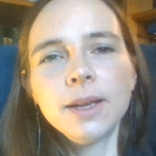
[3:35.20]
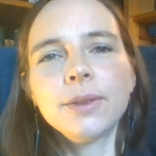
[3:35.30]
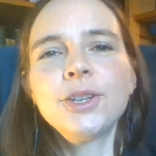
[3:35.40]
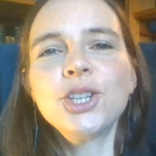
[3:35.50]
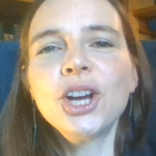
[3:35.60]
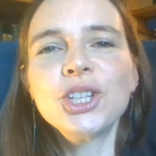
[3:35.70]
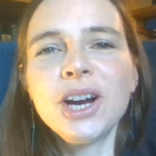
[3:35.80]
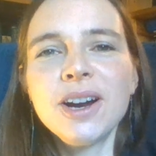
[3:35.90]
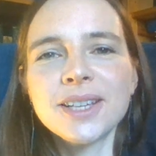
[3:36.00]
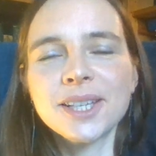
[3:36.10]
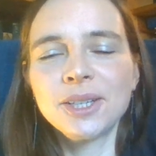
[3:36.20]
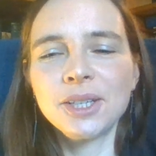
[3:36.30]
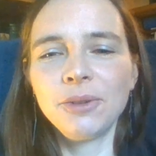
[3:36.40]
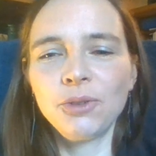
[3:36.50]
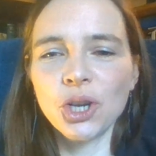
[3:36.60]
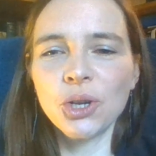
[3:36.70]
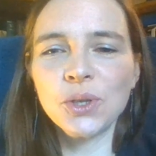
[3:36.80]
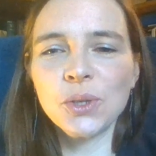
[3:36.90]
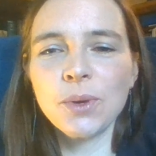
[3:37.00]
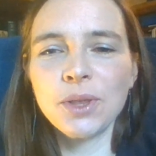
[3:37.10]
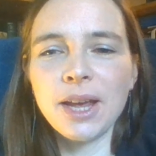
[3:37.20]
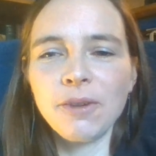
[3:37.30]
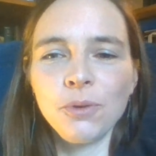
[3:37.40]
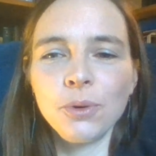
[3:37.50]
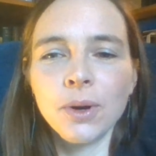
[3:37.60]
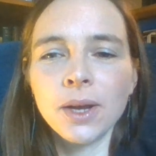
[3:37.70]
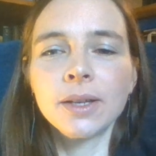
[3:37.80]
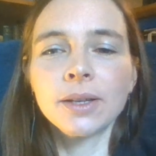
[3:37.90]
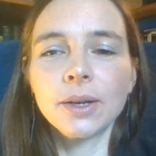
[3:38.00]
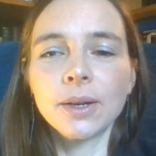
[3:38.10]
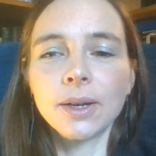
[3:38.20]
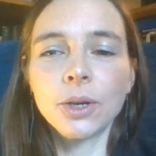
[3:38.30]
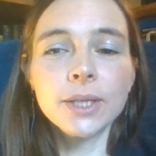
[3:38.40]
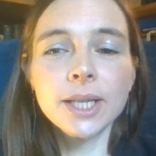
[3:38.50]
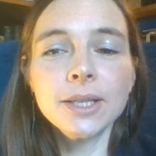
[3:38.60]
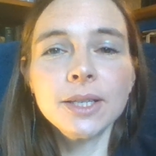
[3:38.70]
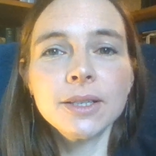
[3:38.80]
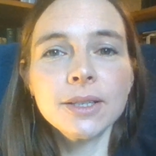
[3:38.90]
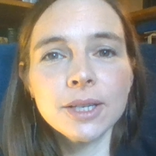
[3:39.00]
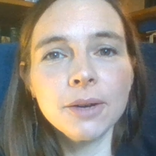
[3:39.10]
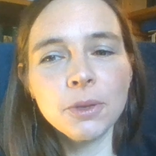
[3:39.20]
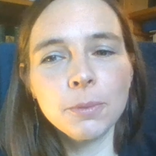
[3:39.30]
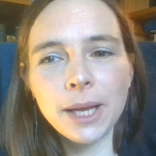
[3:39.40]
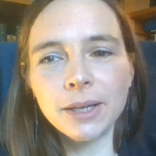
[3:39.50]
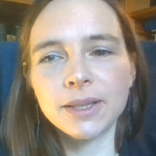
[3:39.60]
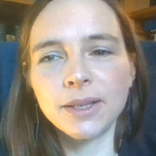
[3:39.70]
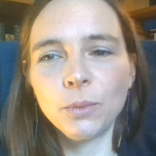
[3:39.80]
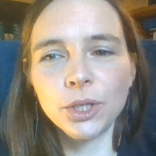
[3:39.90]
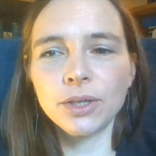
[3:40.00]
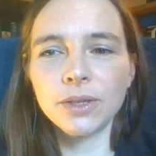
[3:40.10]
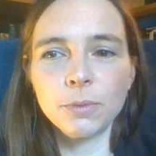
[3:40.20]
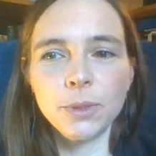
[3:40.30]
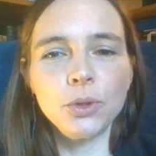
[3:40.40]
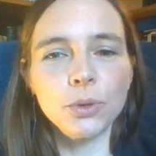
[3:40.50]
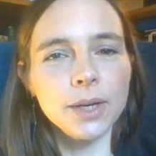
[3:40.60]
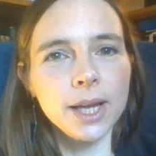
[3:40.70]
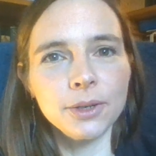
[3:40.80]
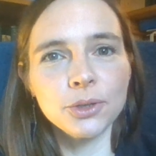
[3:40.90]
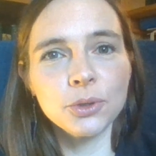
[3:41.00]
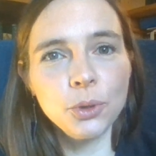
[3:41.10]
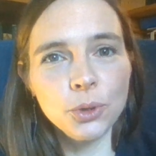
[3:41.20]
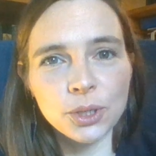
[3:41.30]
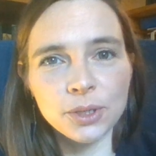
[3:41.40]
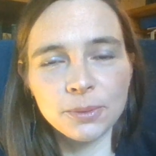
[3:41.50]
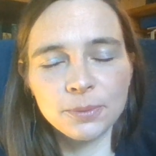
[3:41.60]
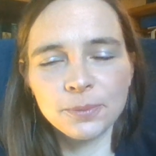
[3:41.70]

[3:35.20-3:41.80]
The judge asked if Jones were therefore contented to suffer the penalty, which is to be drawn, hanged and quartered.